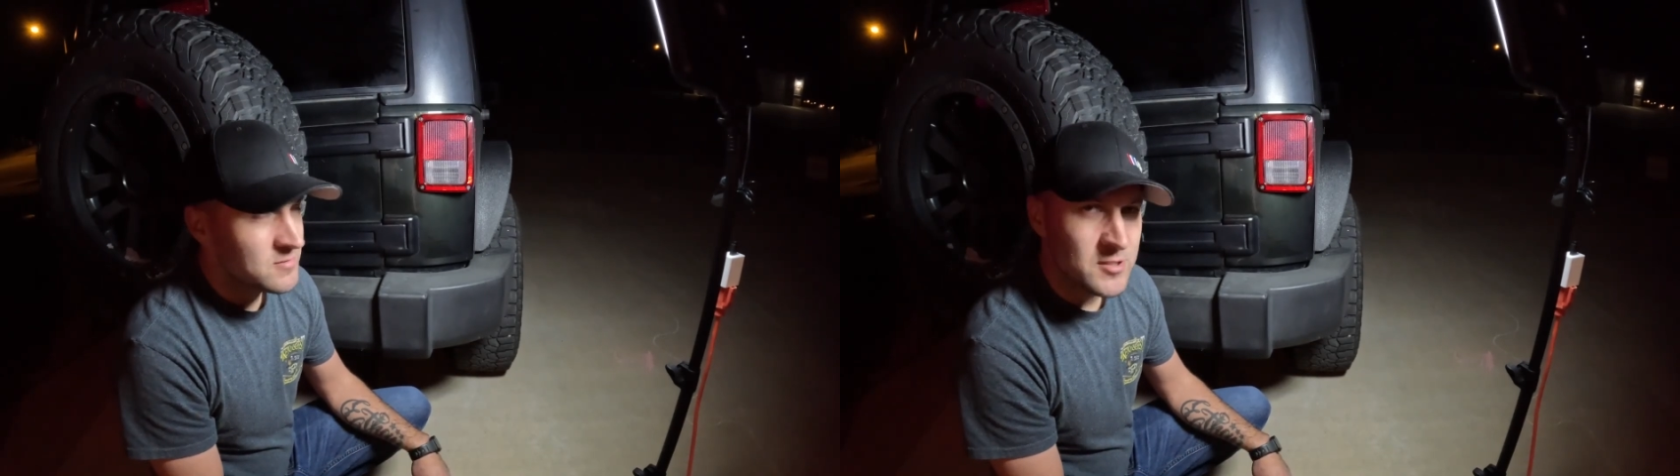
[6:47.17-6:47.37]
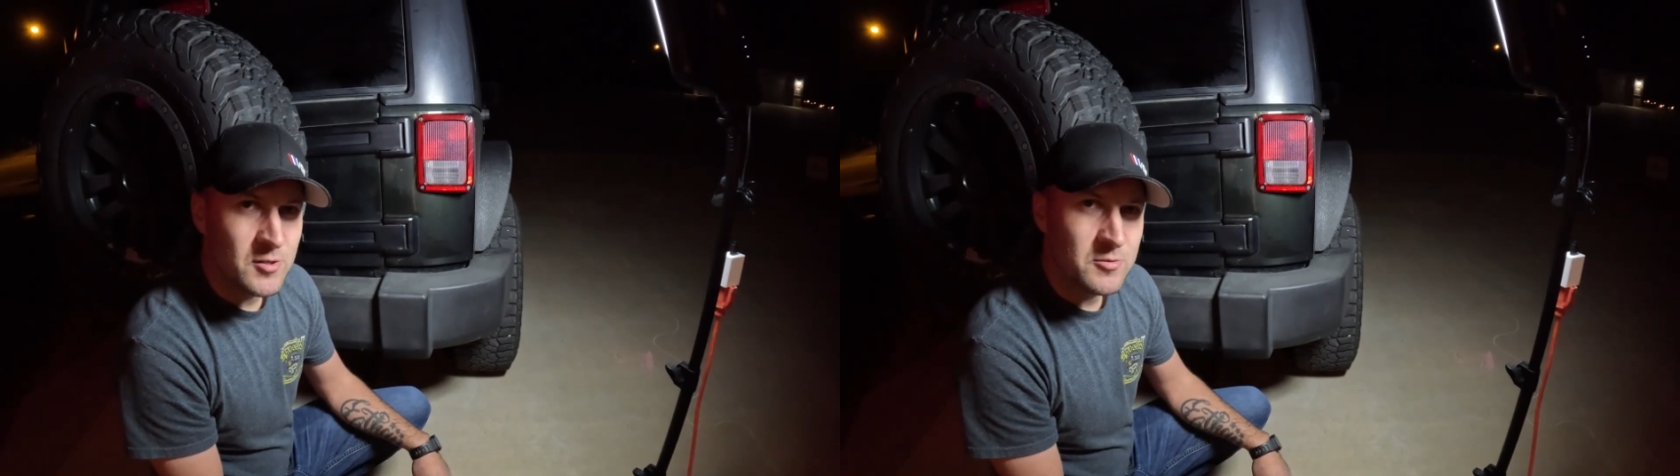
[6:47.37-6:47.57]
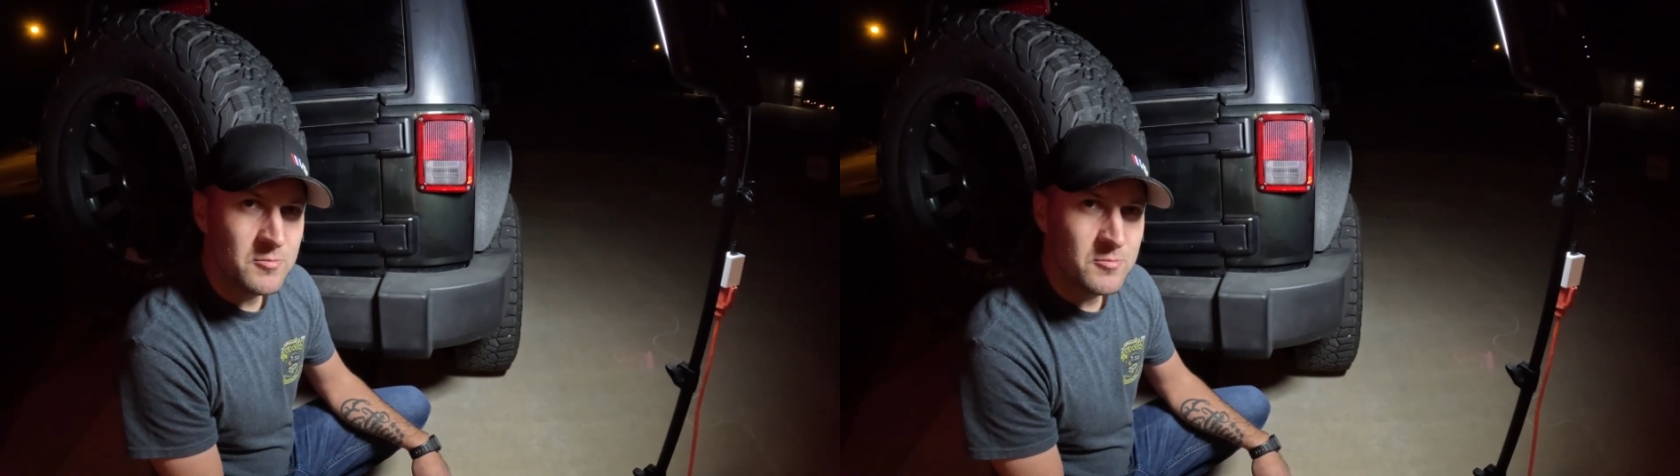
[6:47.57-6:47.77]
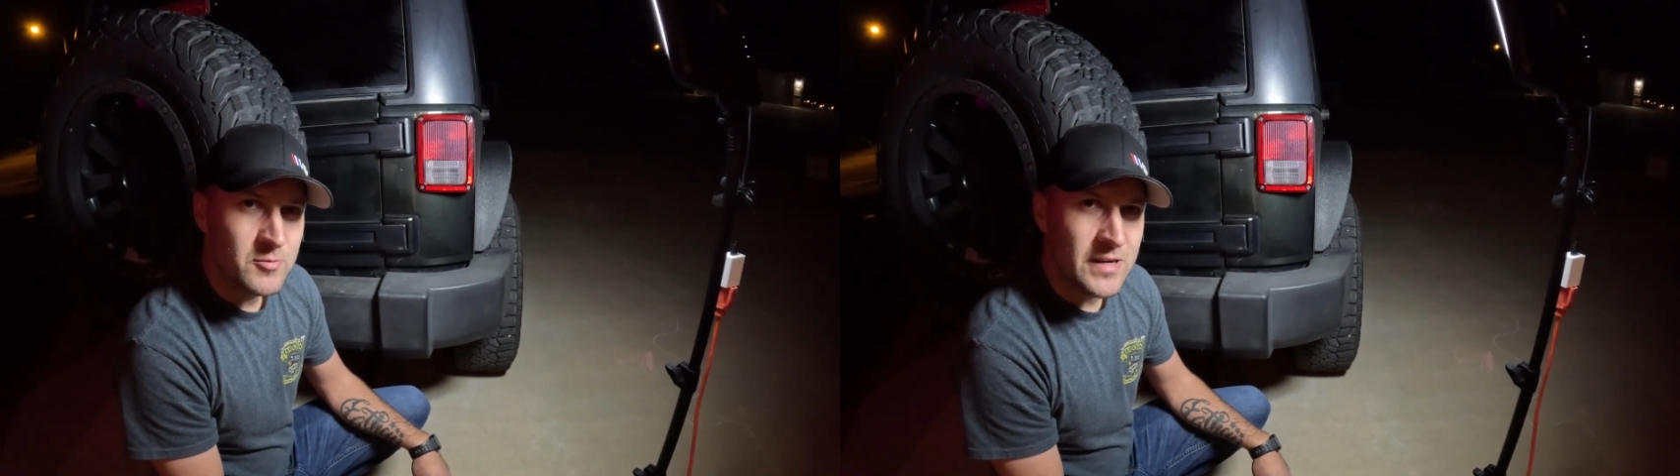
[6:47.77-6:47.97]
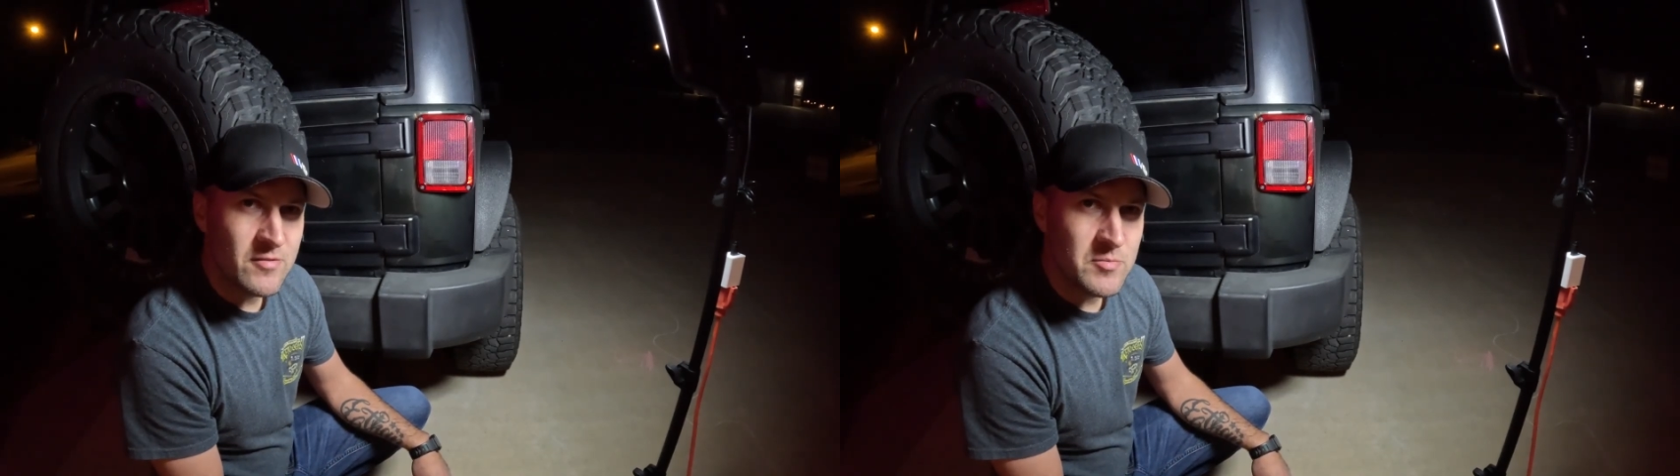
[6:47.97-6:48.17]
So
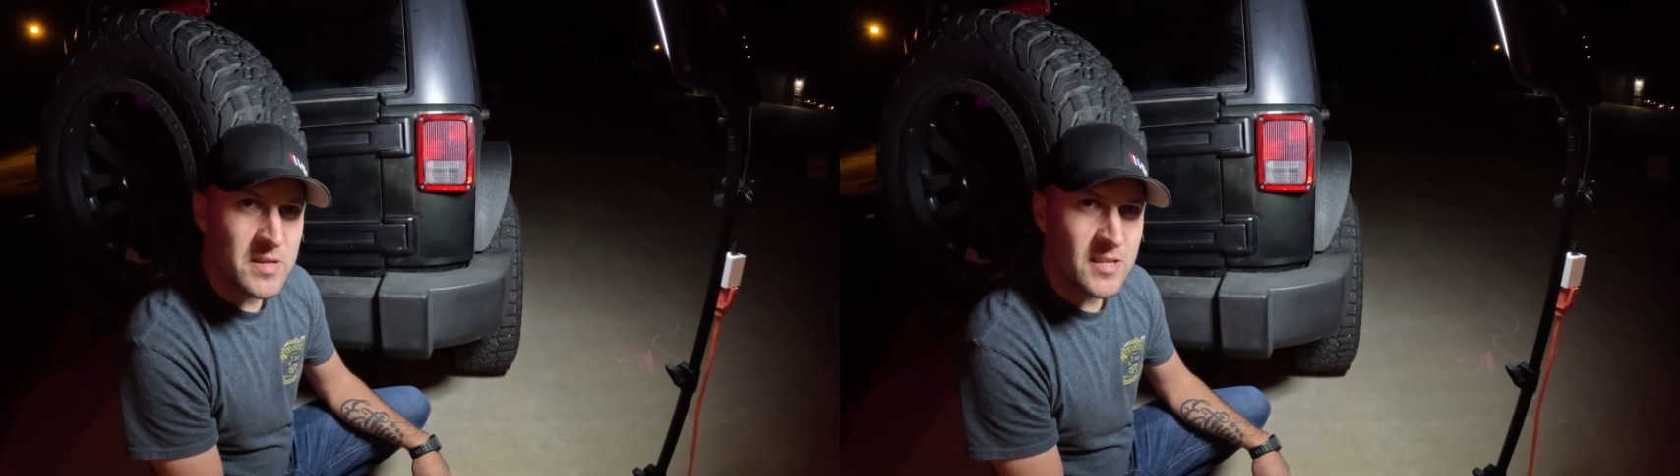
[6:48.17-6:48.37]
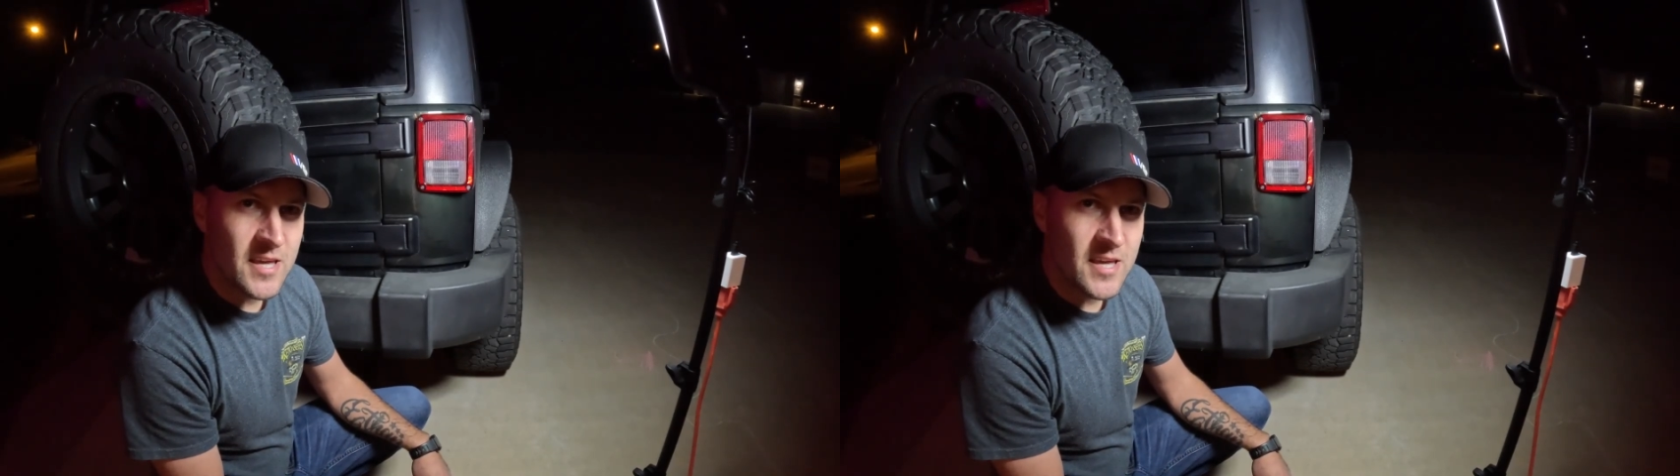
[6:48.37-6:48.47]
whatever be the